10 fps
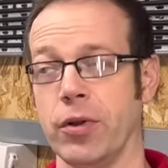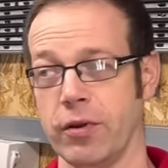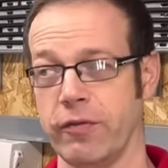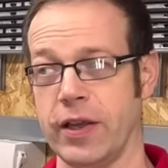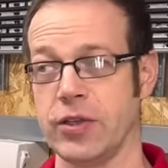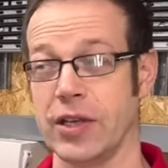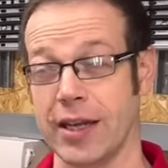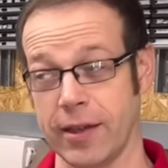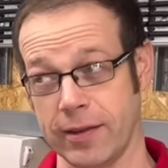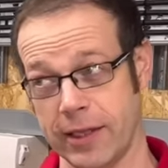not a fish,
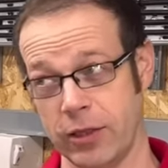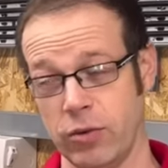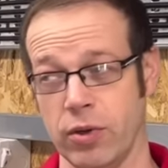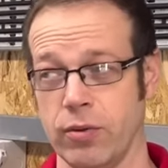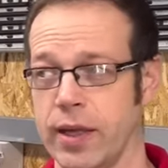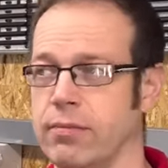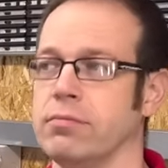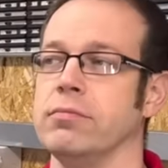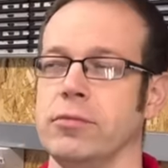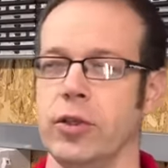and I think you know that,
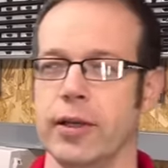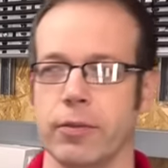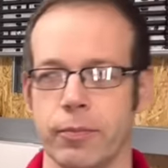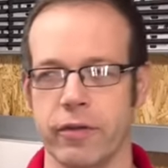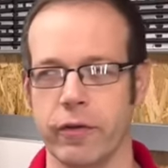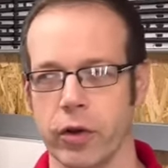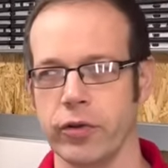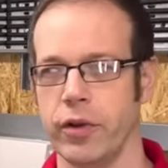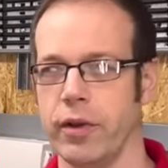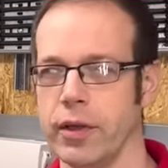you little
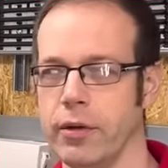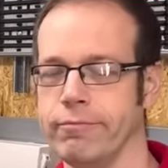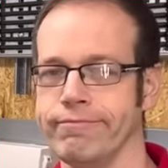provocateur, you.